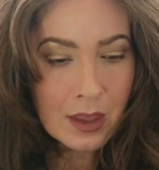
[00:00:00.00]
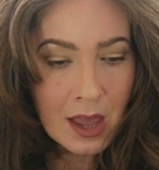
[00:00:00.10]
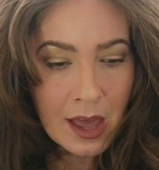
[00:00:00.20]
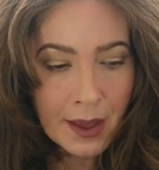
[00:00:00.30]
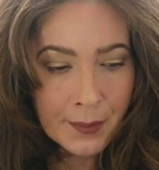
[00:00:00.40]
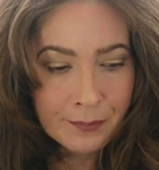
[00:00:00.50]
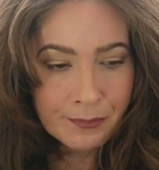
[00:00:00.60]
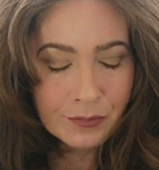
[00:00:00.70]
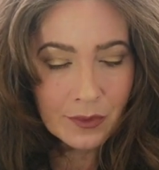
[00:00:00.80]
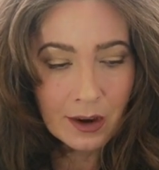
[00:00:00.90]

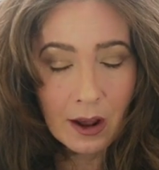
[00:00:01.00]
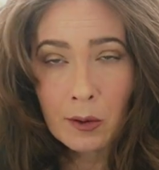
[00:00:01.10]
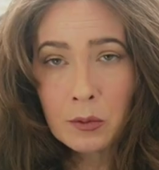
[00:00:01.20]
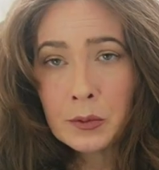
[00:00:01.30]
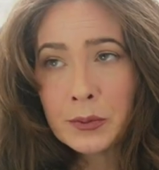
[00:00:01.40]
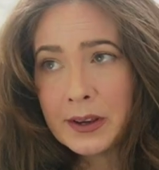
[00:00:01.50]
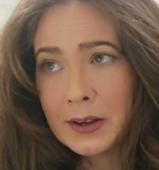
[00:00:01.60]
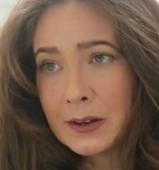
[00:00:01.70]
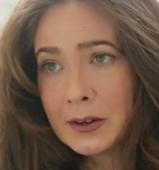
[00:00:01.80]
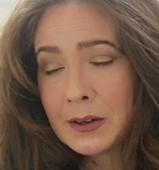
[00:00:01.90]
And I will
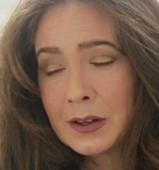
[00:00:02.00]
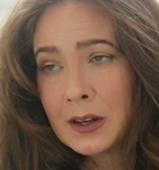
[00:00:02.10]
be